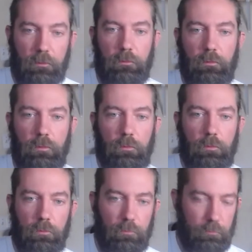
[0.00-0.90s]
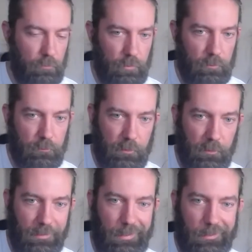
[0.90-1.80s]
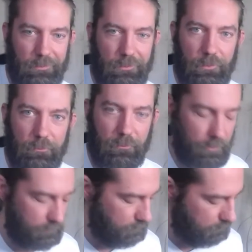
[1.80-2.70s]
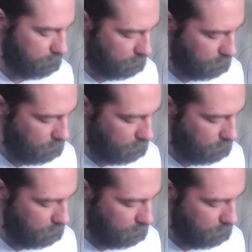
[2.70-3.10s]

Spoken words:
to move to the next two voices. So